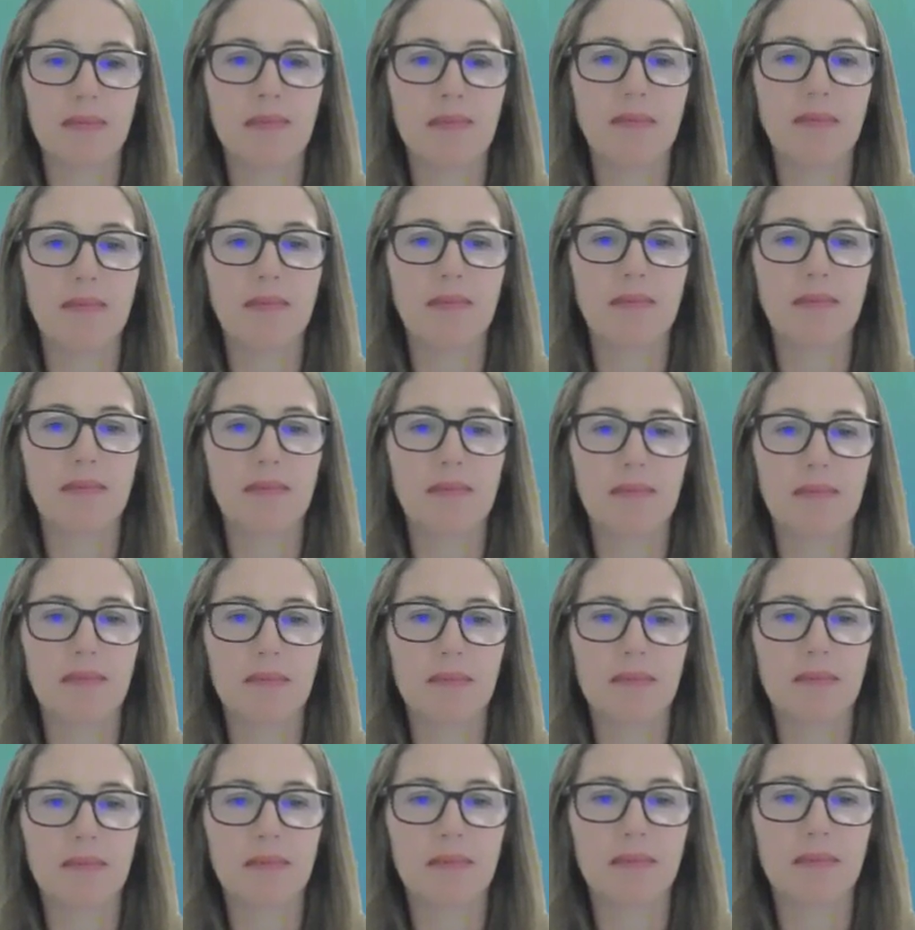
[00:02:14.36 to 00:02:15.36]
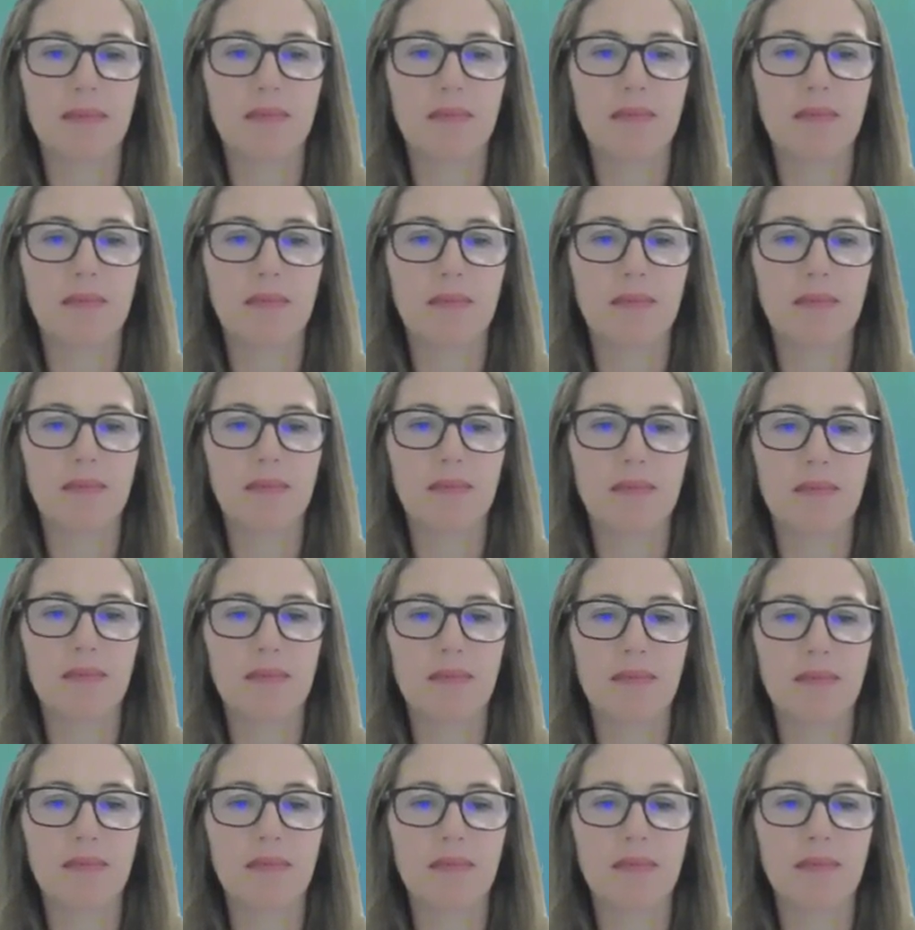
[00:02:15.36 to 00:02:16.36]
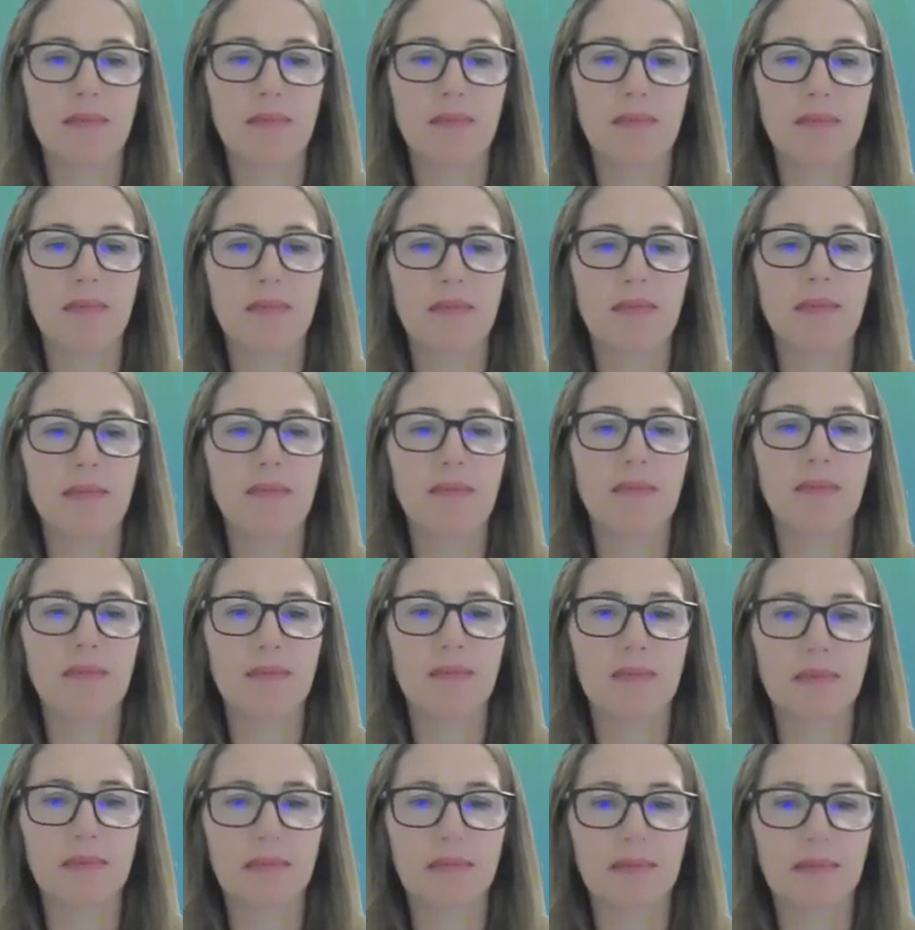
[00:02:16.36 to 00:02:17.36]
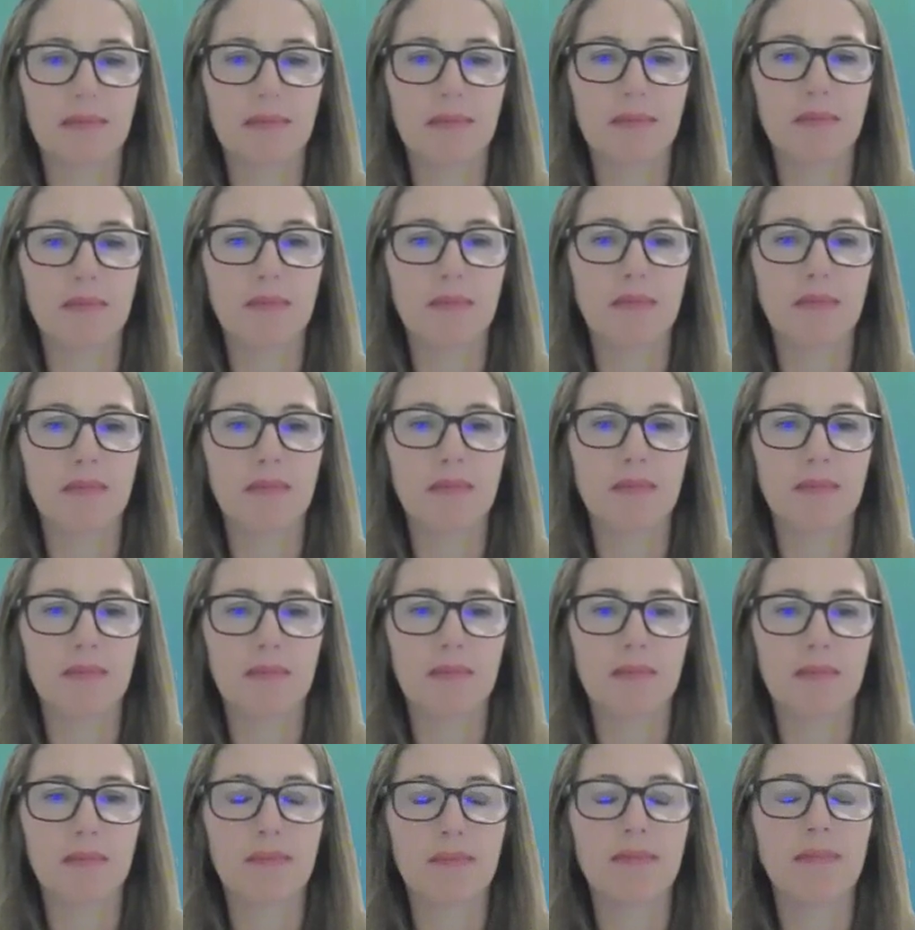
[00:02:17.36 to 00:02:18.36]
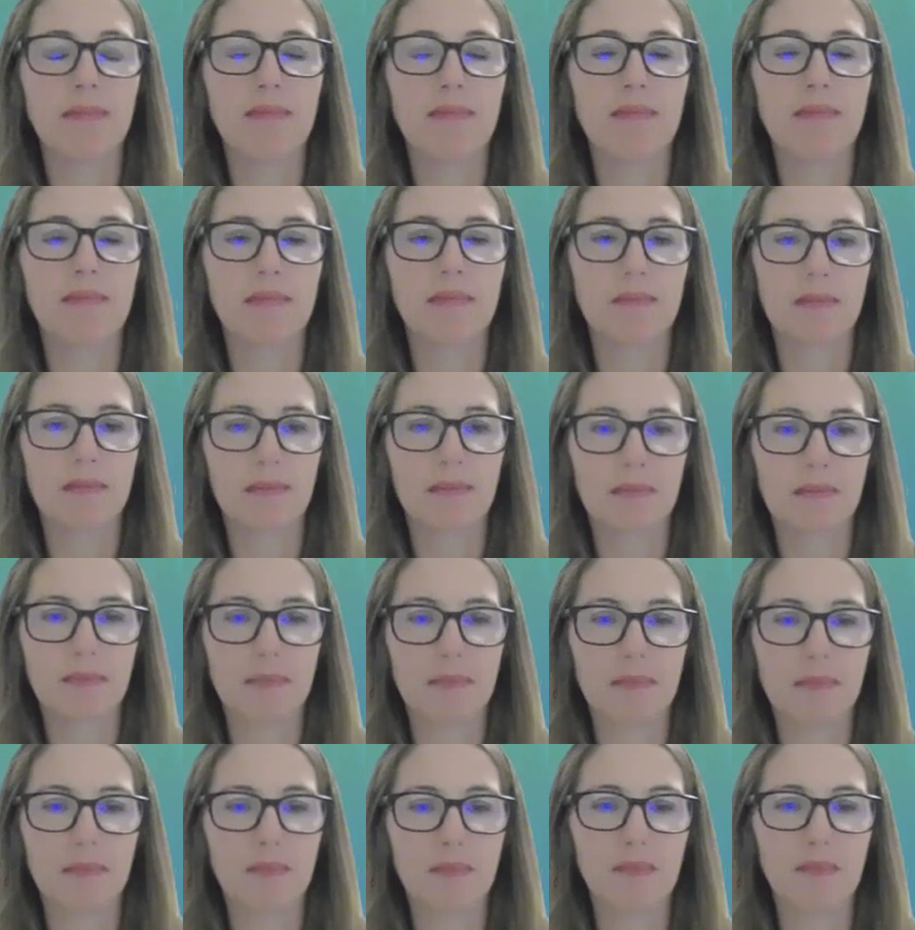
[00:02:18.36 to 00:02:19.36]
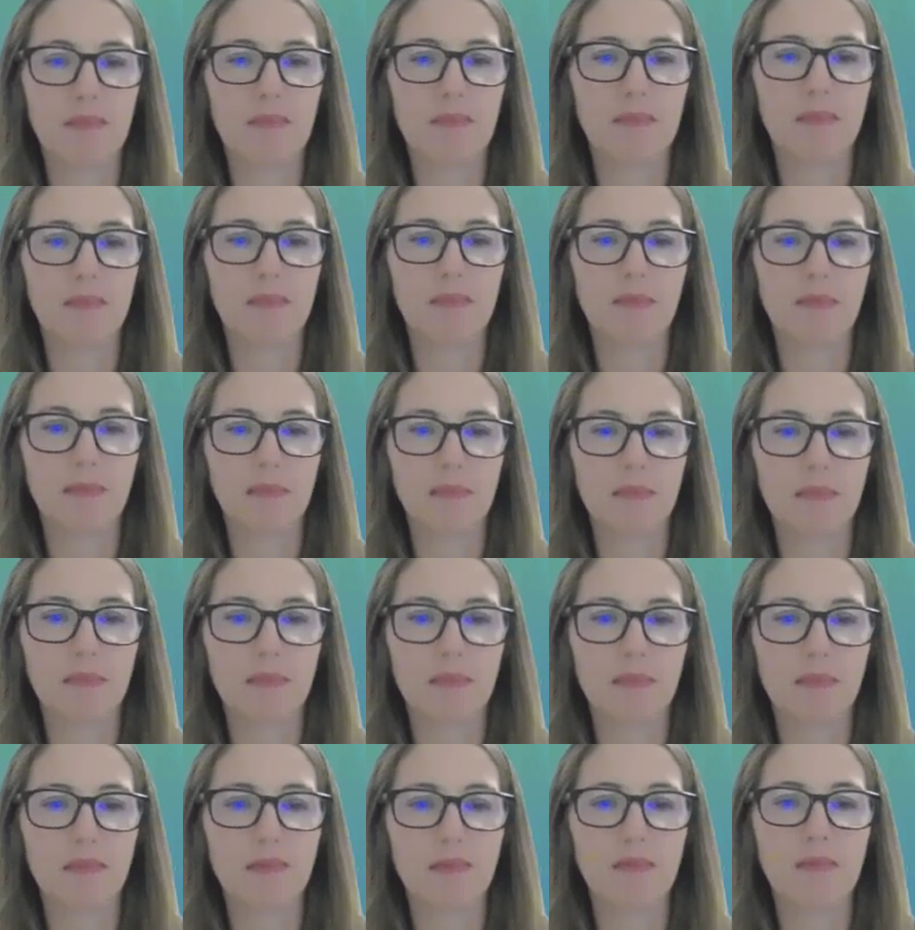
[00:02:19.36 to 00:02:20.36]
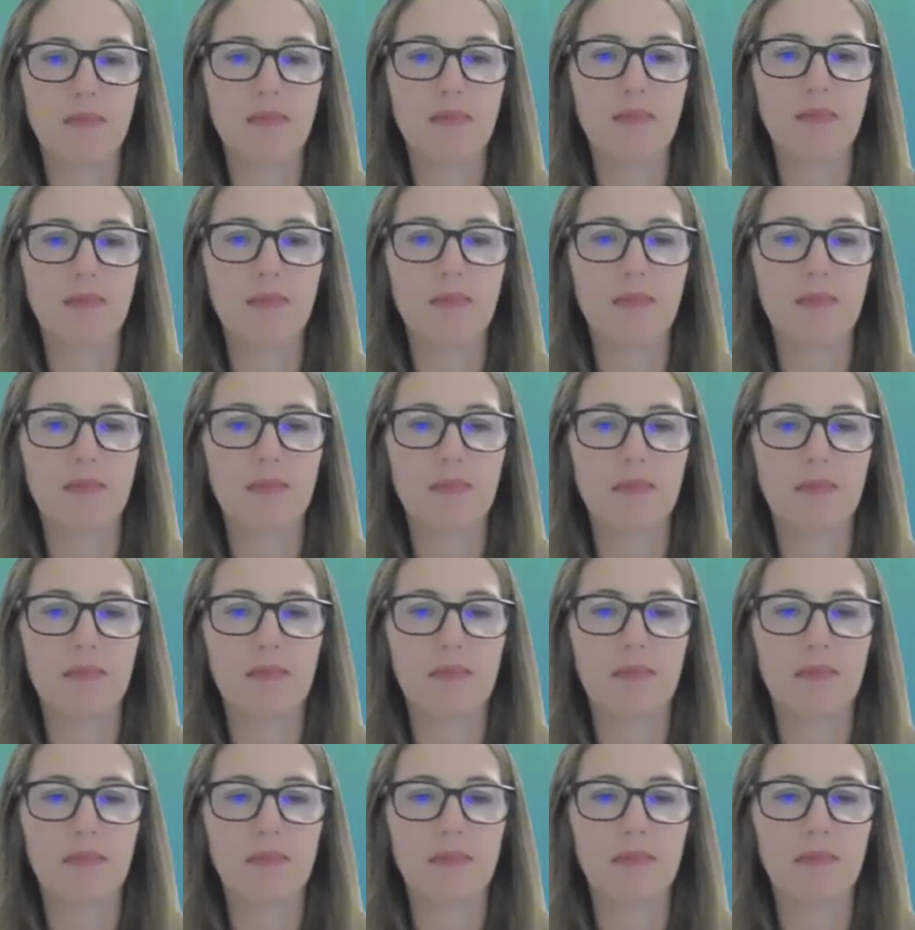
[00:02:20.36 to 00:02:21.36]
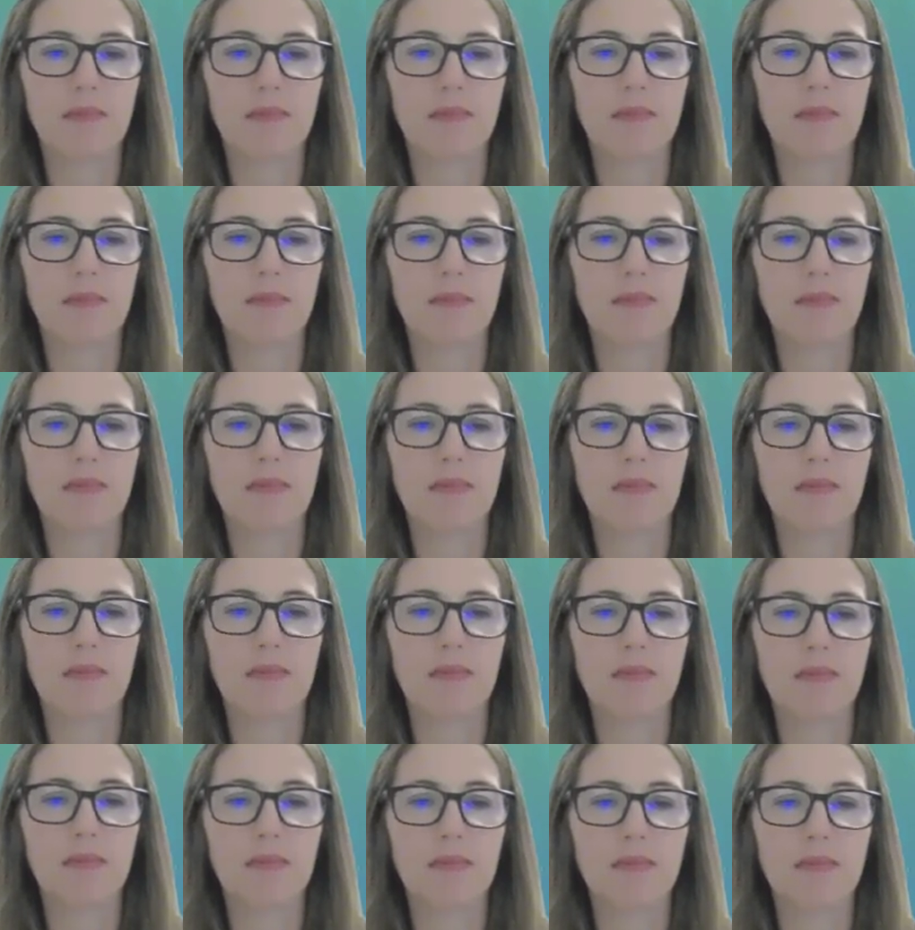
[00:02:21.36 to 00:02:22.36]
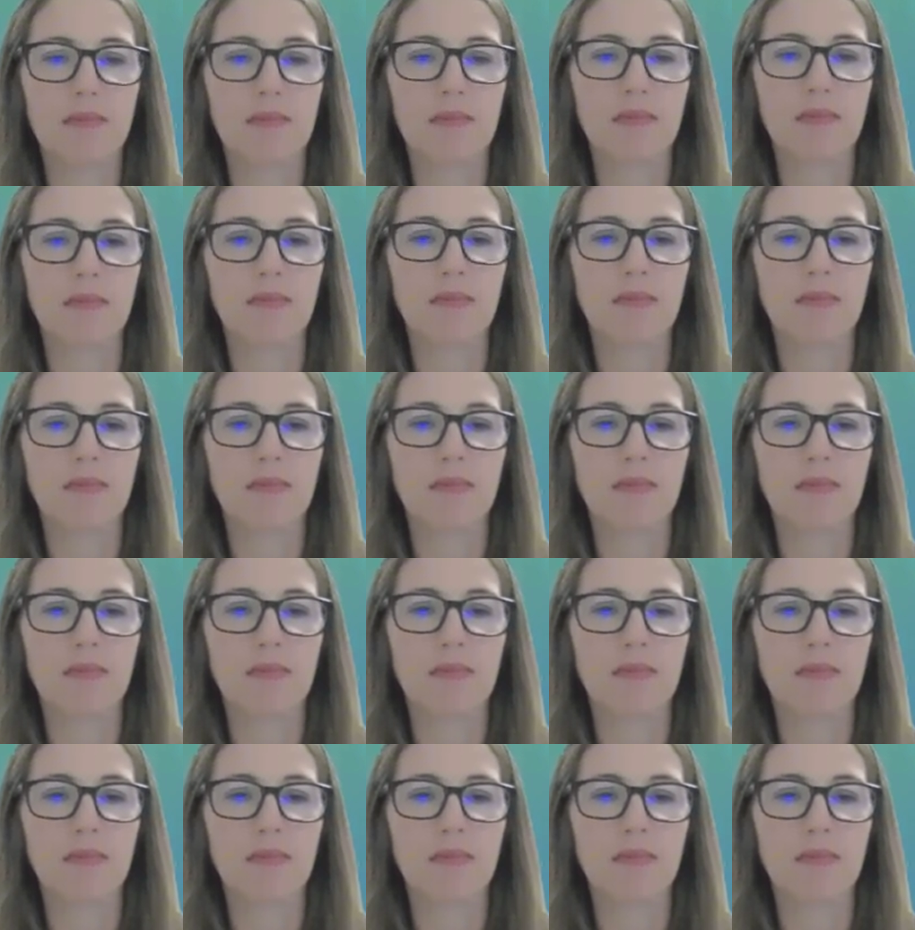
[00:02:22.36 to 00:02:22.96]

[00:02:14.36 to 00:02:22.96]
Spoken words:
number of retirements, resignations, teachers complaining about the stress, the burnout,